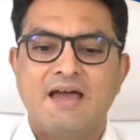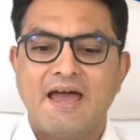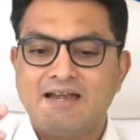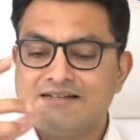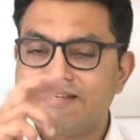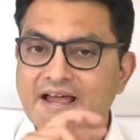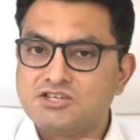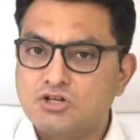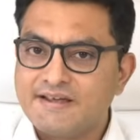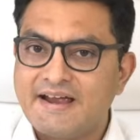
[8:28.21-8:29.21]
And it's
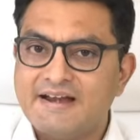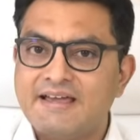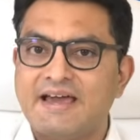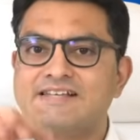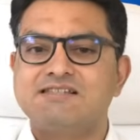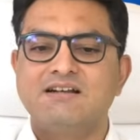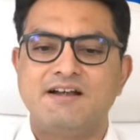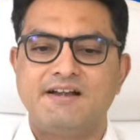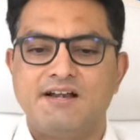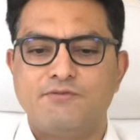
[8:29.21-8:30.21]
actually getting
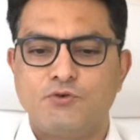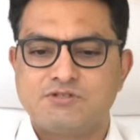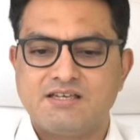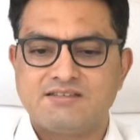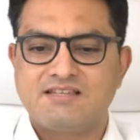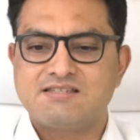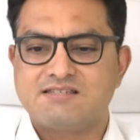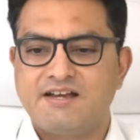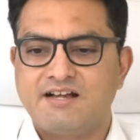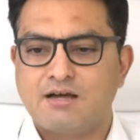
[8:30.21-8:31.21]
accelerated. If you see
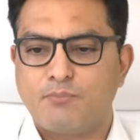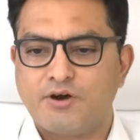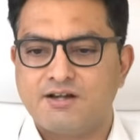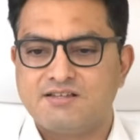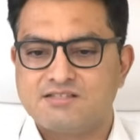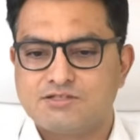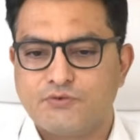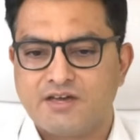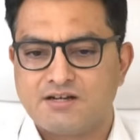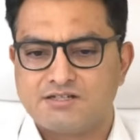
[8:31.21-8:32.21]
this data point, this is
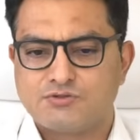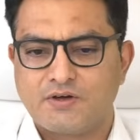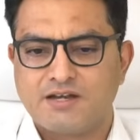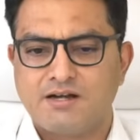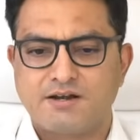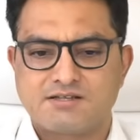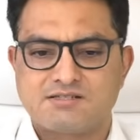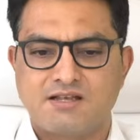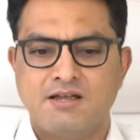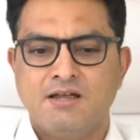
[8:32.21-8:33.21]
where it is very
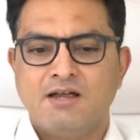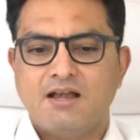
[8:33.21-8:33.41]
interesting.